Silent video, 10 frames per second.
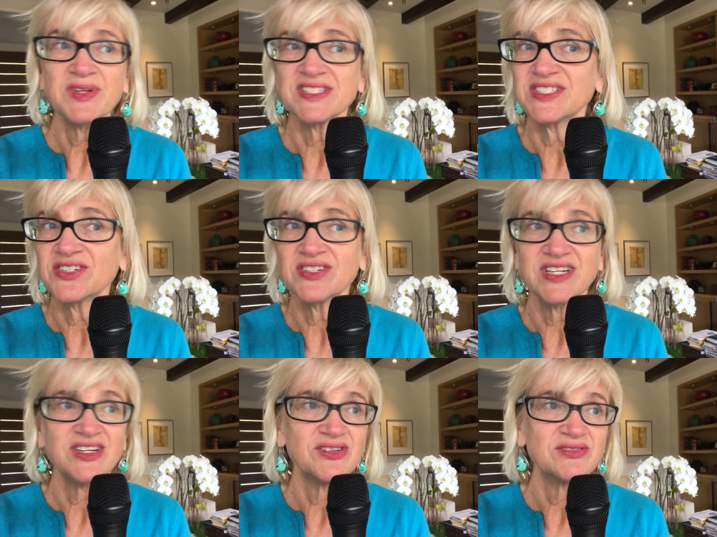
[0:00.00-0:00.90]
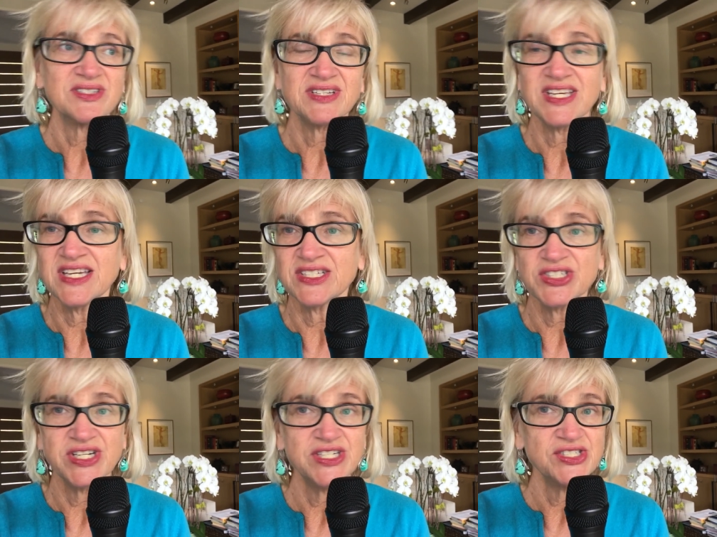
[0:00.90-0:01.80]
and it turned out you can't
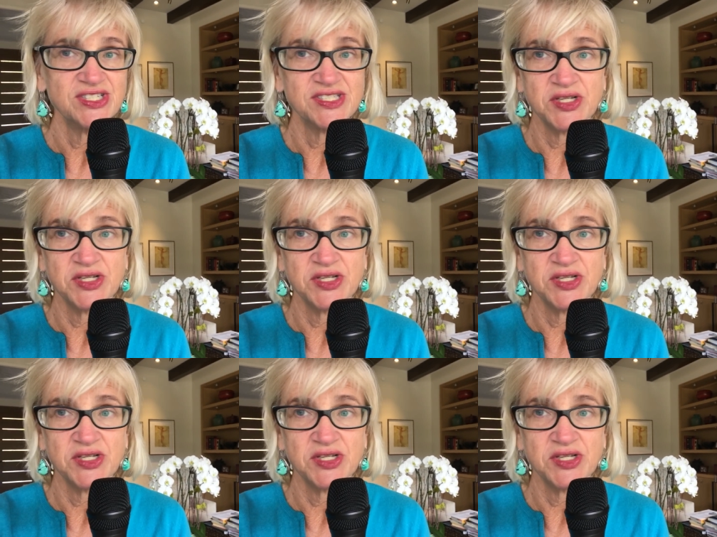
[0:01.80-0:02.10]
change it